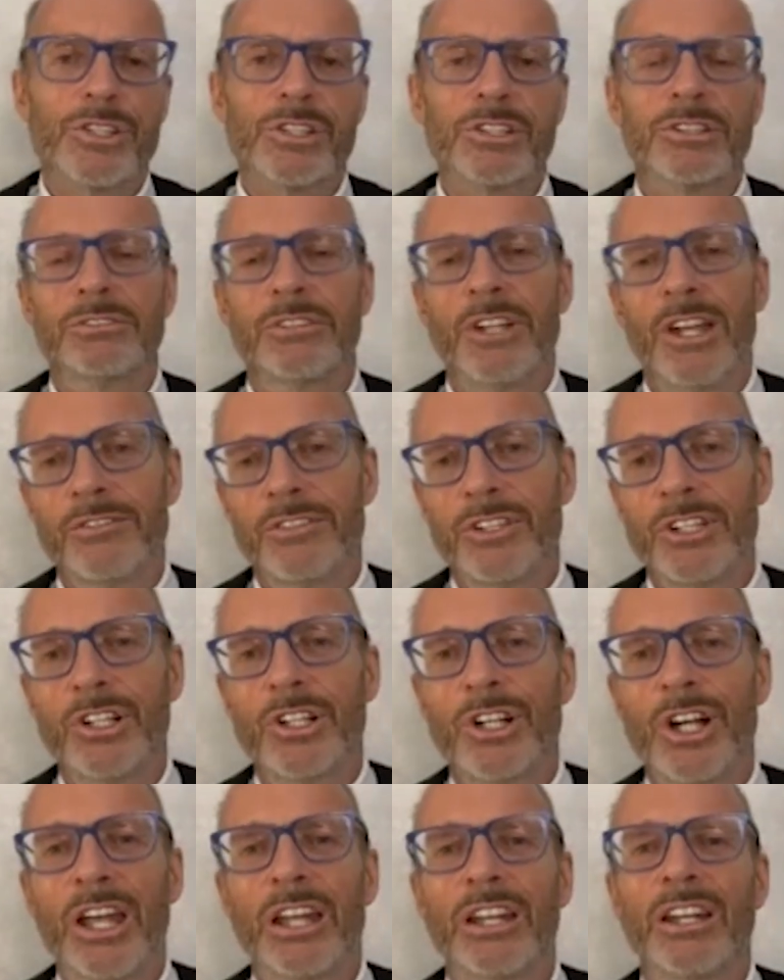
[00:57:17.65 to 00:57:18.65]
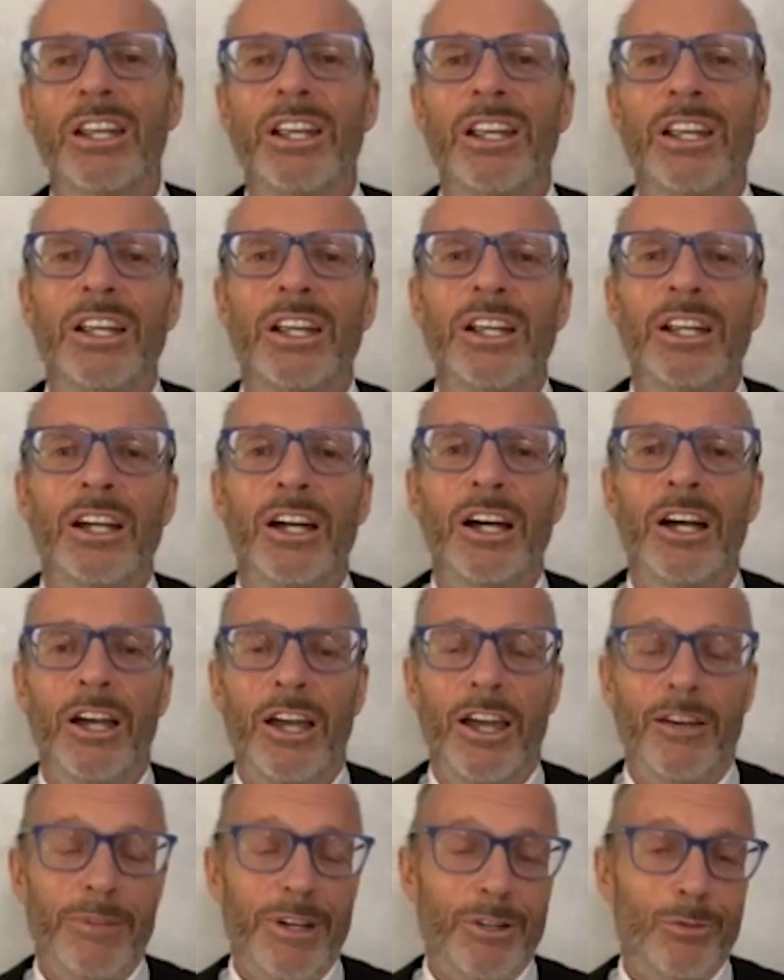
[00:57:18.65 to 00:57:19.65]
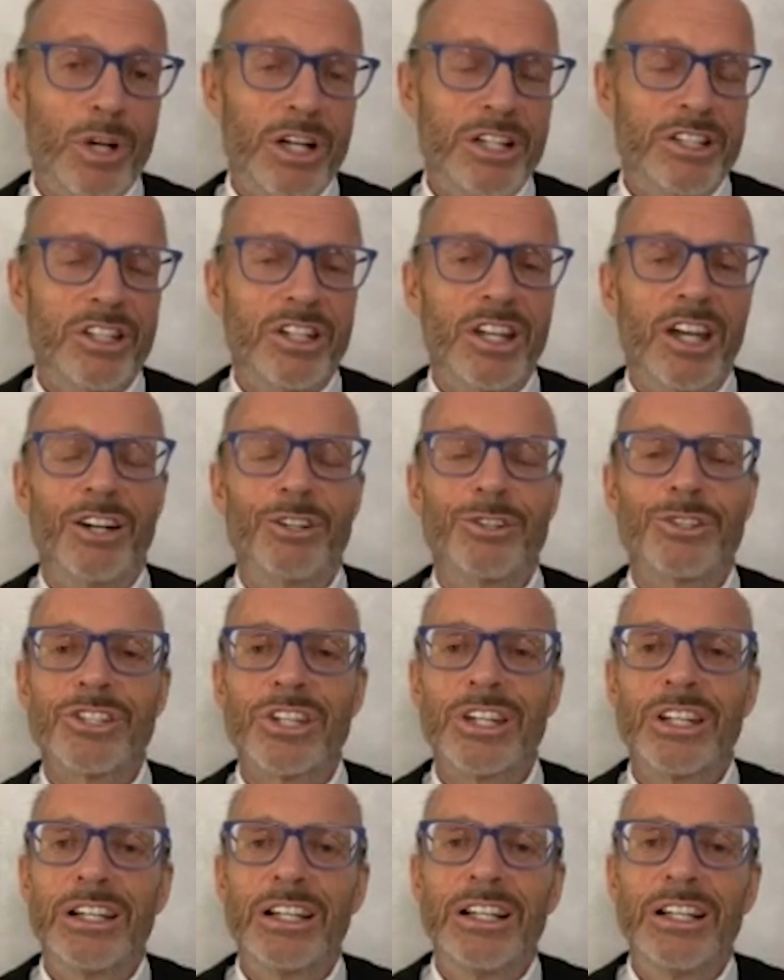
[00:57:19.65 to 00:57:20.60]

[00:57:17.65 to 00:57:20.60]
and have the internet, have my rented house.